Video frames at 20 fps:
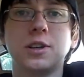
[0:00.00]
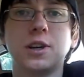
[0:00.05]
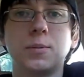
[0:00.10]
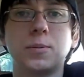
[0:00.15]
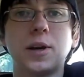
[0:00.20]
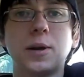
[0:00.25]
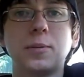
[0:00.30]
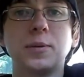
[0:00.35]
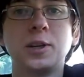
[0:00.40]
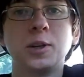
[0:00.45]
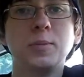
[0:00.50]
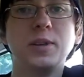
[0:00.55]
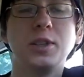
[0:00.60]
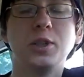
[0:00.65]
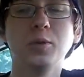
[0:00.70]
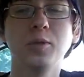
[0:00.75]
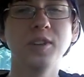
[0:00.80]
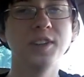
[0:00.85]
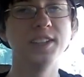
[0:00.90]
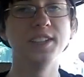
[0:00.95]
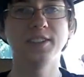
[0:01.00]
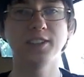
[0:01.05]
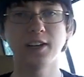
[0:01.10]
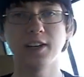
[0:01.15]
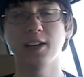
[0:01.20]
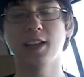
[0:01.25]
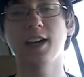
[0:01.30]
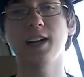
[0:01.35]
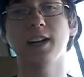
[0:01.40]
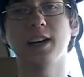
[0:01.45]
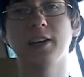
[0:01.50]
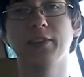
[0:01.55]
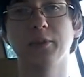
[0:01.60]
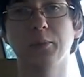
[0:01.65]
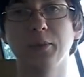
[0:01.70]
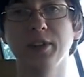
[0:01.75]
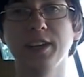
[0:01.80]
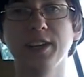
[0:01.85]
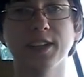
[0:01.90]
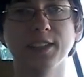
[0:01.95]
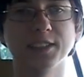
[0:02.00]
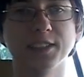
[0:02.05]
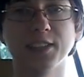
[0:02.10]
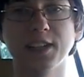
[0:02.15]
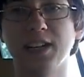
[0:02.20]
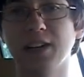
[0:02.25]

I'm probably going to be doing these a lot on the weekends